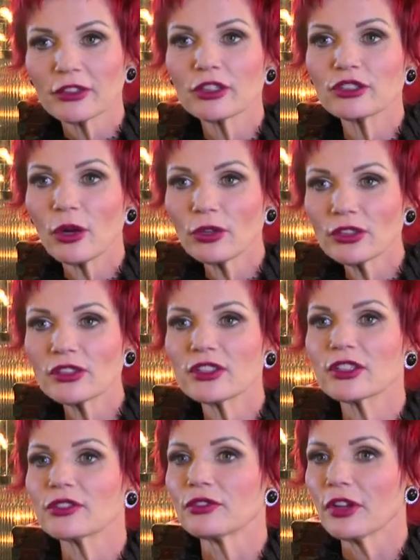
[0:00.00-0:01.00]
the
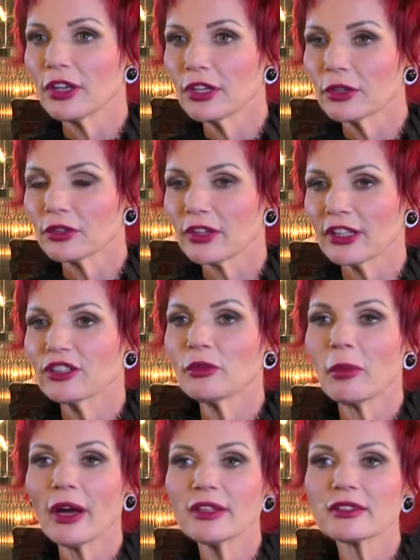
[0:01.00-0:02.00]
chances is very good that
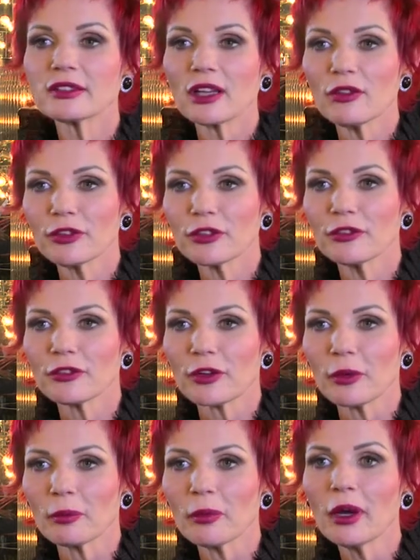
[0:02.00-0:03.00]
you might suffer
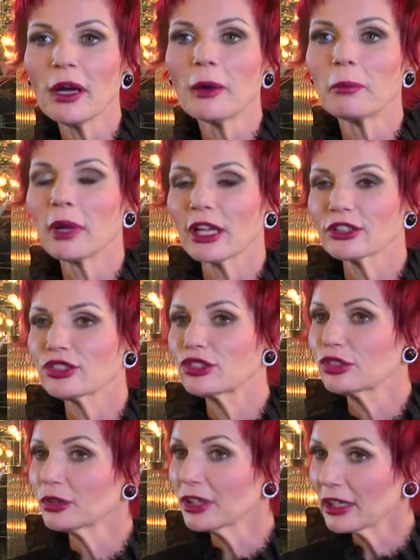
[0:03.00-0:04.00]
from blood
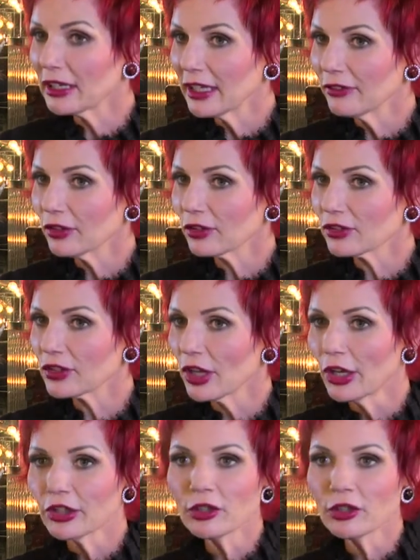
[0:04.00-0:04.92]
sugar levels,